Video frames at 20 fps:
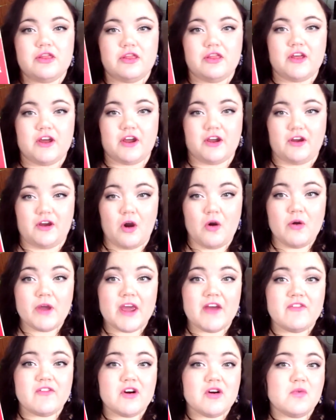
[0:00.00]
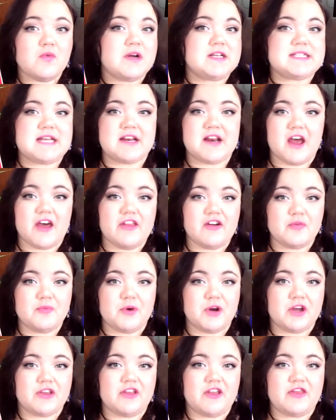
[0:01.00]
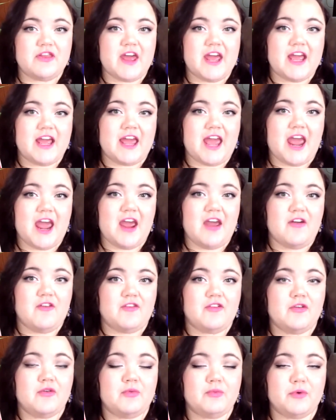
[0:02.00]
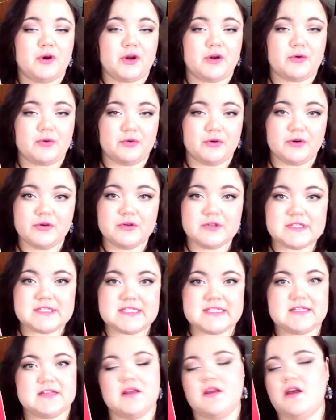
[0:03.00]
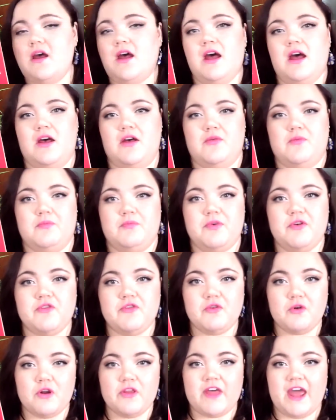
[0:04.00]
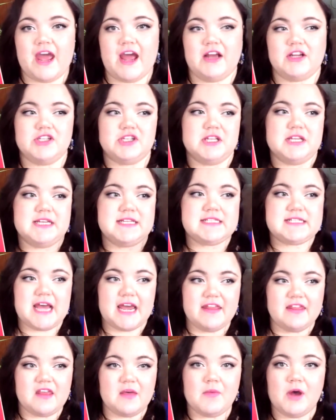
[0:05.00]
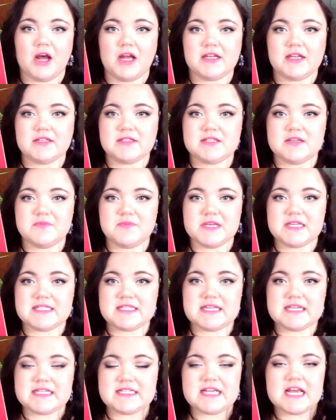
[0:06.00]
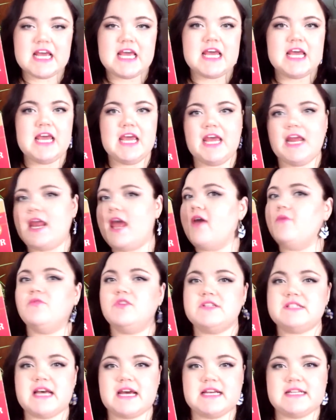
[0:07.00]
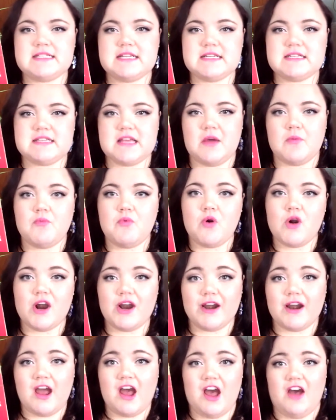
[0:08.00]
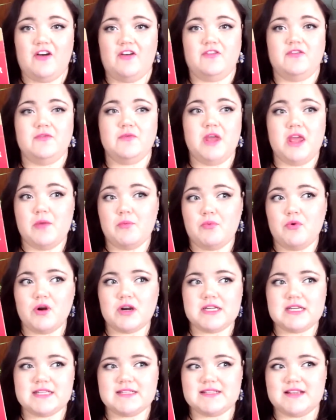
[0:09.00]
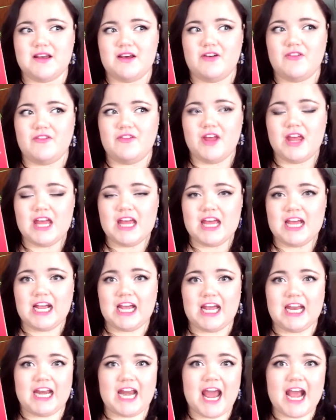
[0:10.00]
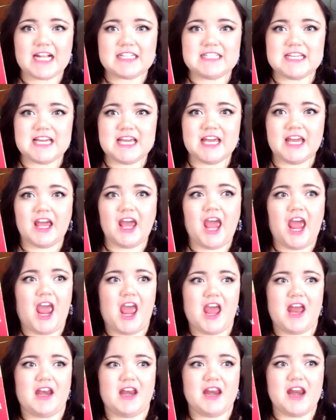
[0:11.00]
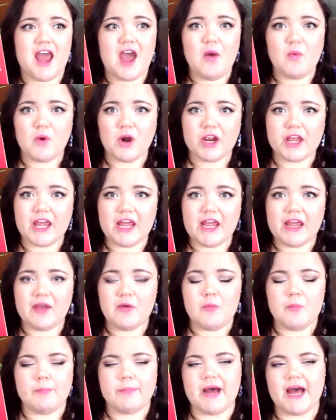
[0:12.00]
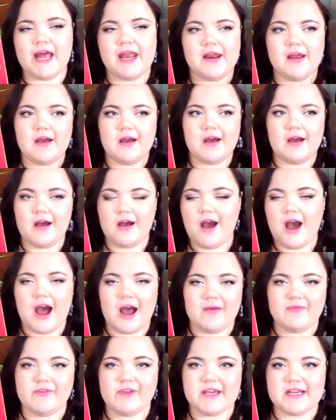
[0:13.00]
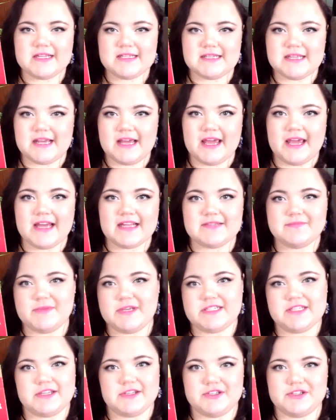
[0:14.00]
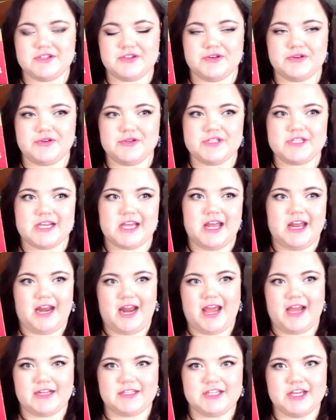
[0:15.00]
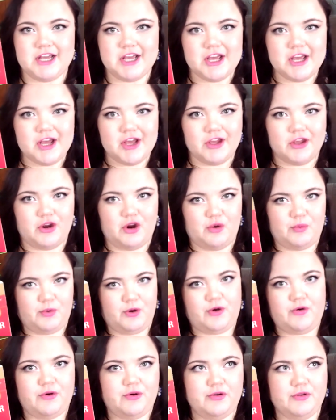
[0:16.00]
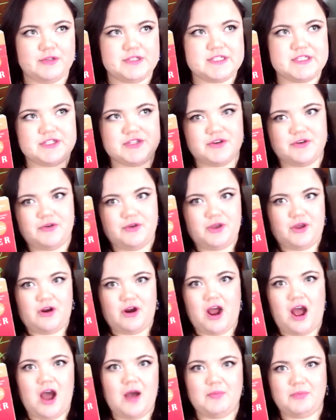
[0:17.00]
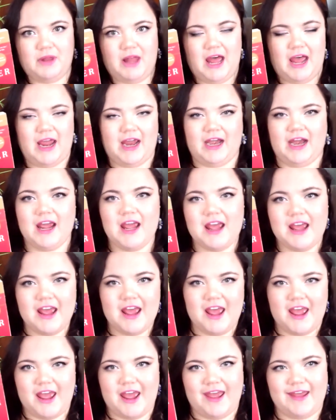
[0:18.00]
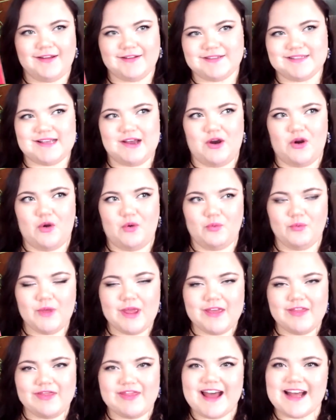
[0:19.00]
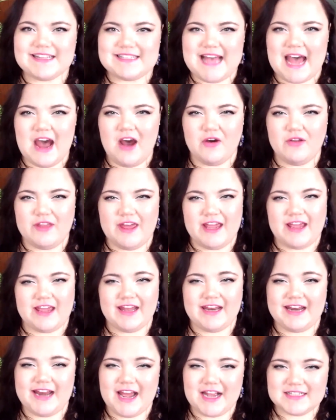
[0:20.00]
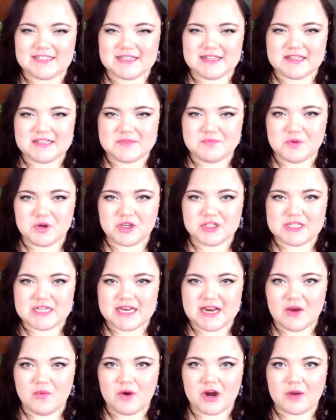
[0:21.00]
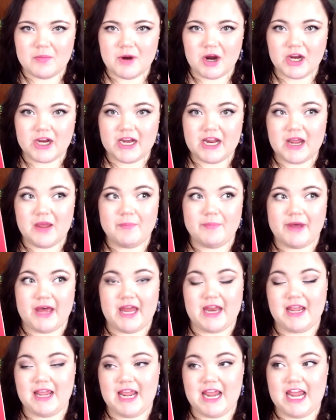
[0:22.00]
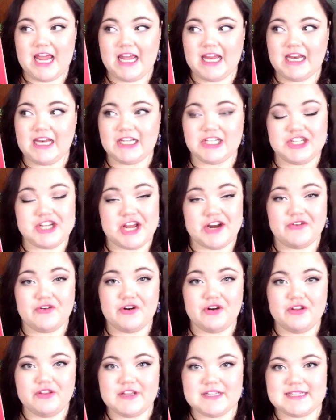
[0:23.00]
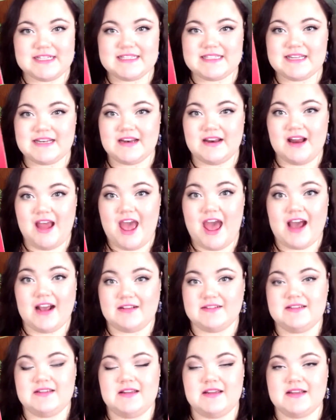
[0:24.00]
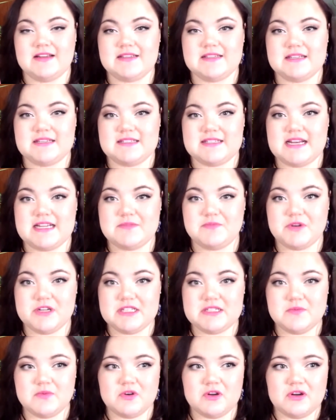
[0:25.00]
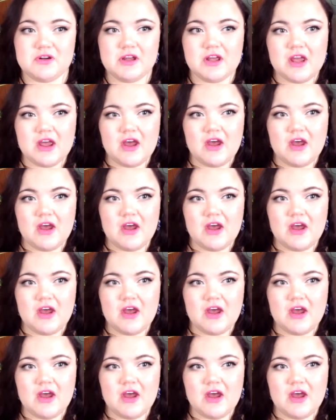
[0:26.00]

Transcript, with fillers: The Go Giver was another book that they gave recruits um, before they actually signed them on to business. It emphasizes the important uh, importance of connecting and networking, but obviously it's misconstrued to connect your recruits to your upline. And so that's how they connected this book to network marketing. But in general, this is an excellent success principle